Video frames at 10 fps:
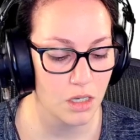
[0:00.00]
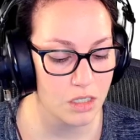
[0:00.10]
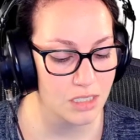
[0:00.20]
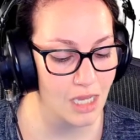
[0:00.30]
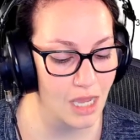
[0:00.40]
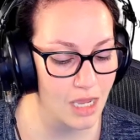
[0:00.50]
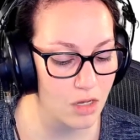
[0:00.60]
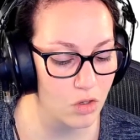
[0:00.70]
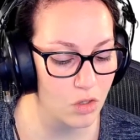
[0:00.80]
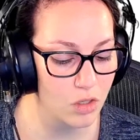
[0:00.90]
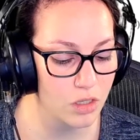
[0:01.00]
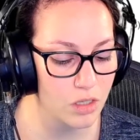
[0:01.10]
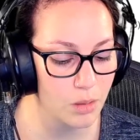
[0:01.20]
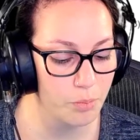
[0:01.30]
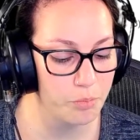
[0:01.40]
to angle
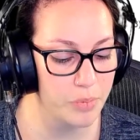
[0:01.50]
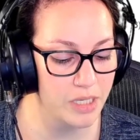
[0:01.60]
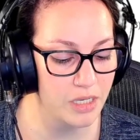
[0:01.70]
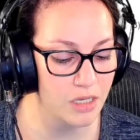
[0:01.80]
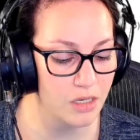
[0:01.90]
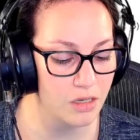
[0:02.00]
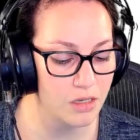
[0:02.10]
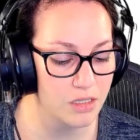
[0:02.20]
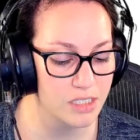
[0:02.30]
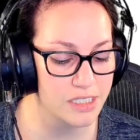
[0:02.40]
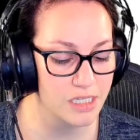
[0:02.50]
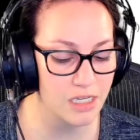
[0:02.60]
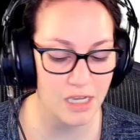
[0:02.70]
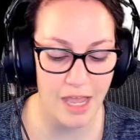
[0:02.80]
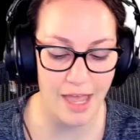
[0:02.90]

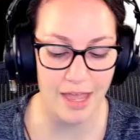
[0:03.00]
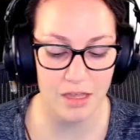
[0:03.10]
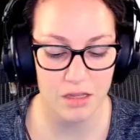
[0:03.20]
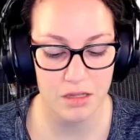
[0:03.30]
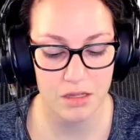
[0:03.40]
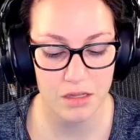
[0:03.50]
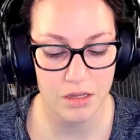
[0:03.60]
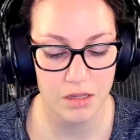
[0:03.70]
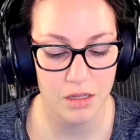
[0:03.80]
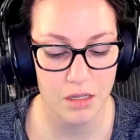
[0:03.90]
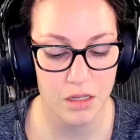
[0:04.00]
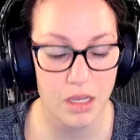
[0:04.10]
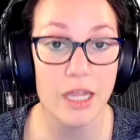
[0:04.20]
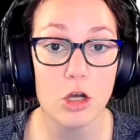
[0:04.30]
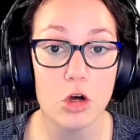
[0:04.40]
BCA.
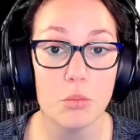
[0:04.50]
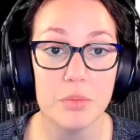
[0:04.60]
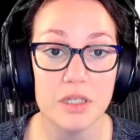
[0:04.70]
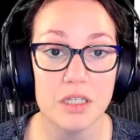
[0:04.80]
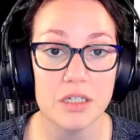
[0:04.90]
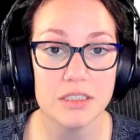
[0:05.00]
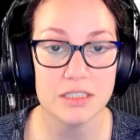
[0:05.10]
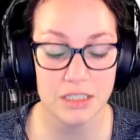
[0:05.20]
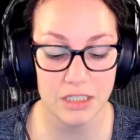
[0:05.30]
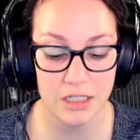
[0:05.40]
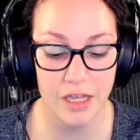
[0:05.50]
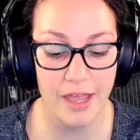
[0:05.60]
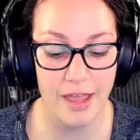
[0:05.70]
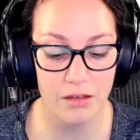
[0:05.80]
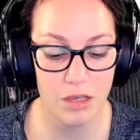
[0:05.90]
Angle
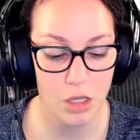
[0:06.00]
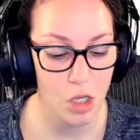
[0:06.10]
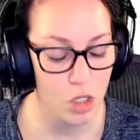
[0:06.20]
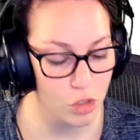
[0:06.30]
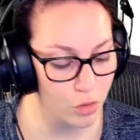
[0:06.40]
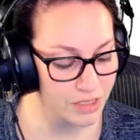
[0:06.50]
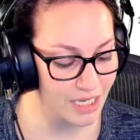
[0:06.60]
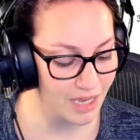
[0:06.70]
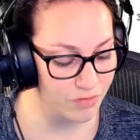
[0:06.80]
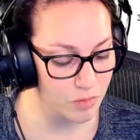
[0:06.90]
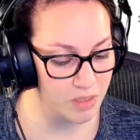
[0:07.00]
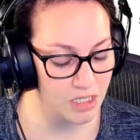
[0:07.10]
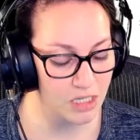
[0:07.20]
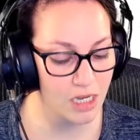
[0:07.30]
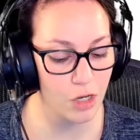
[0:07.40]
BCA. Notice I have to be
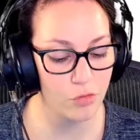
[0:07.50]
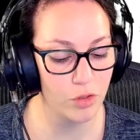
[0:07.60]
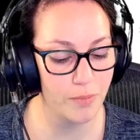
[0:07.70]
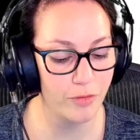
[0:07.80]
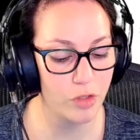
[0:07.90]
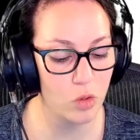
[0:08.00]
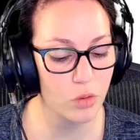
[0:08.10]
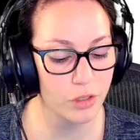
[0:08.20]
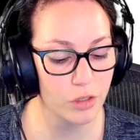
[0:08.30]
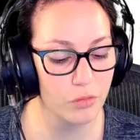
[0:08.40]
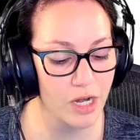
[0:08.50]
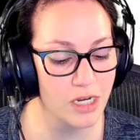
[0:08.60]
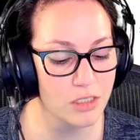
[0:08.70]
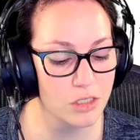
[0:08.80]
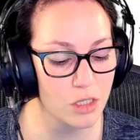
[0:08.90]
careful about the order, right?
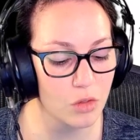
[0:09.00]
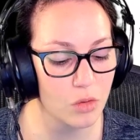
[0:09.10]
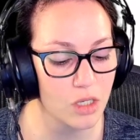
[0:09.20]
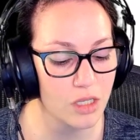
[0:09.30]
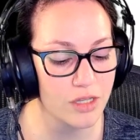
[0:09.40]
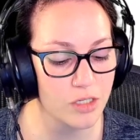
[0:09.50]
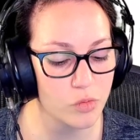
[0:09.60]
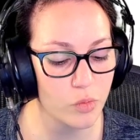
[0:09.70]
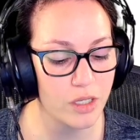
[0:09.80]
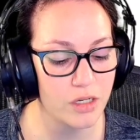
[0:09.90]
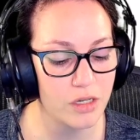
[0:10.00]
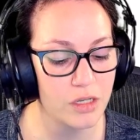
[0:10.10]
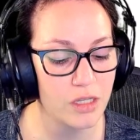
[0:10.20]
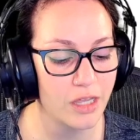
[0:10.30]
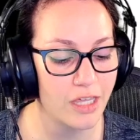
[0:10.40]
So this one
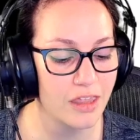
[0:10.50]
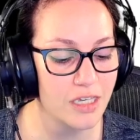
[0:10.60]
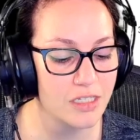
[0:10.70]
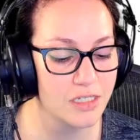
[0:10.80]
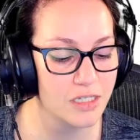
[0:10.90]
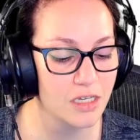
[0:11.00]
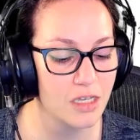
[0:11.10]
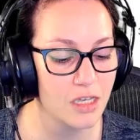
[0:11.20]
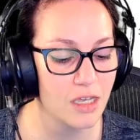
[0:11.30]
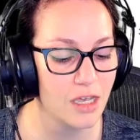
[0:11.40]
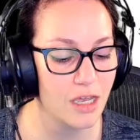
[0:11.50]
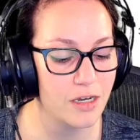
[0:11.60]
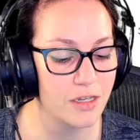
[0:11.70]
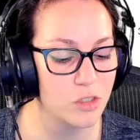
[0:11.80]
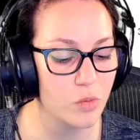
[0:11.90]
like this and
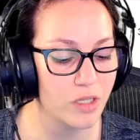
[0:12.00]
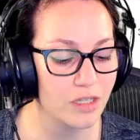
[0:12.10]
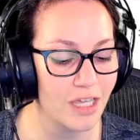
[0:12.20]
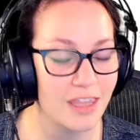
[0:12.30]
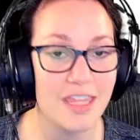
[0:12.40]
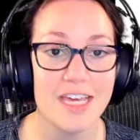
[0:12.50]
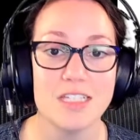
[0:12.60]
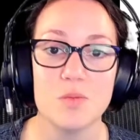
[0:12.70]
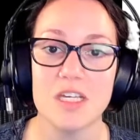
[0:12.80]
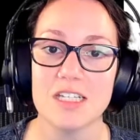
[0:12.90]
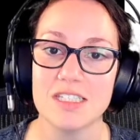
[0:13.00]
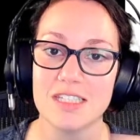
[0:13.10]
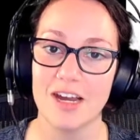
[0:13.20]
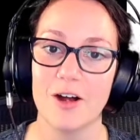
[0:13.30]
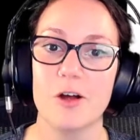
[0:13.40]
this one like this because
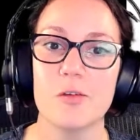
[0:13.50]
they're